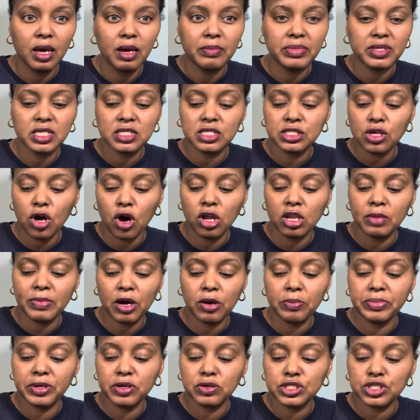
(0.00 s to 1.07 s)
But this is all
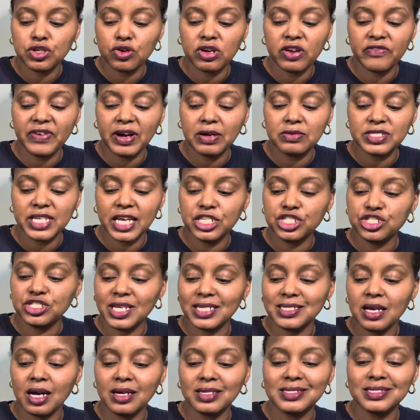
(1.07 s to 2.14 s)
about building on a foundation
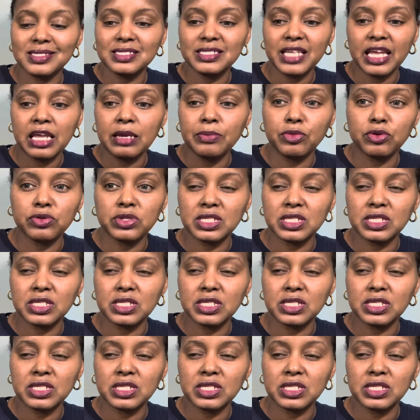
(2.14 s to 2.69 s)
that's unstable.